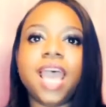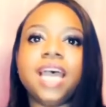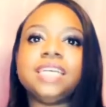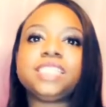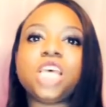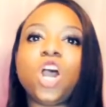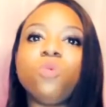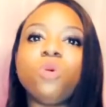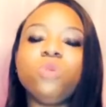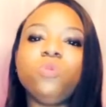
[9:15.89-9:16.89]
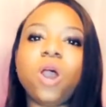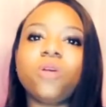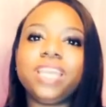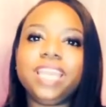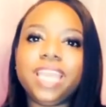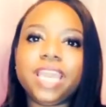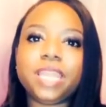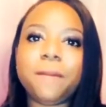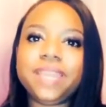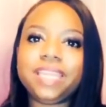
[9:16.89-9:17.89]
So when we walk in,
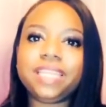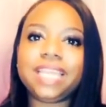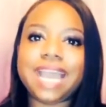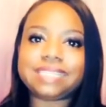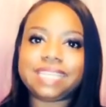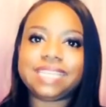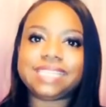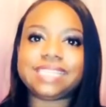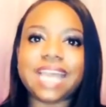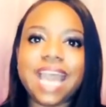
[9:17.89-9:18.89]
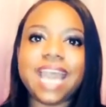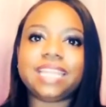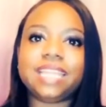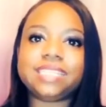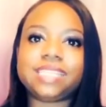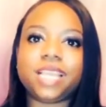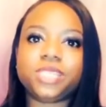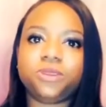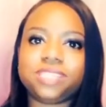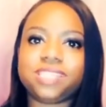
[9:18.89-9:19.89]
immediately I see this sign and it says
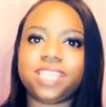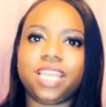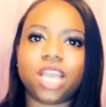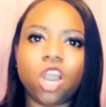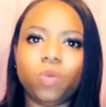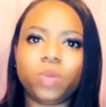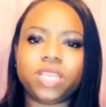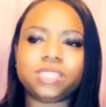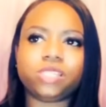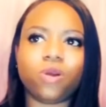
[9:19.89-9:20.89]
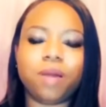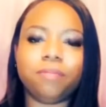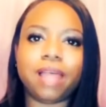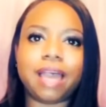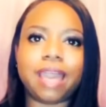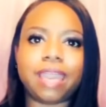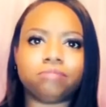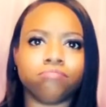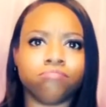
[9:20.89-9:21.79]
Christy and Kobe. And so I'm like,